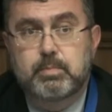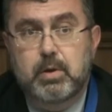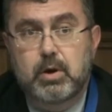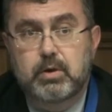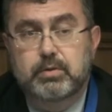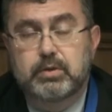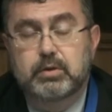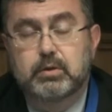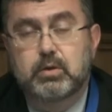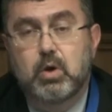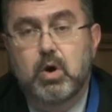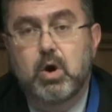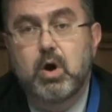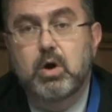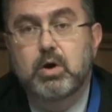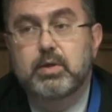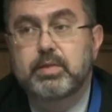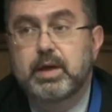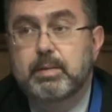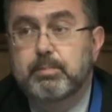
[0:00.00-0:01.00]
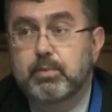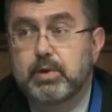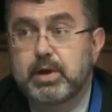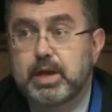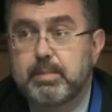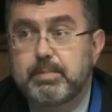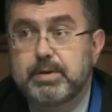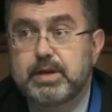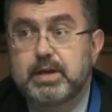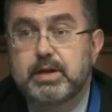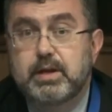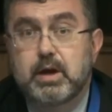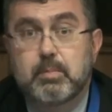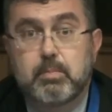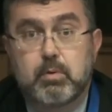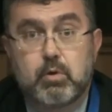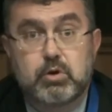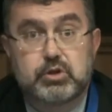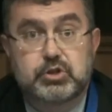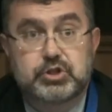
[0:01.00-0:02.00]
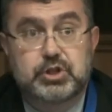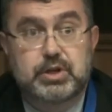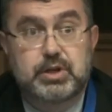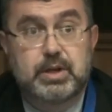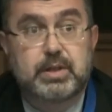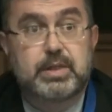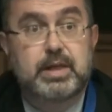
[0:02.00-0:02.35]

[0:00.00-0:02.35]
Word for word: part of the law that prohibited abortion,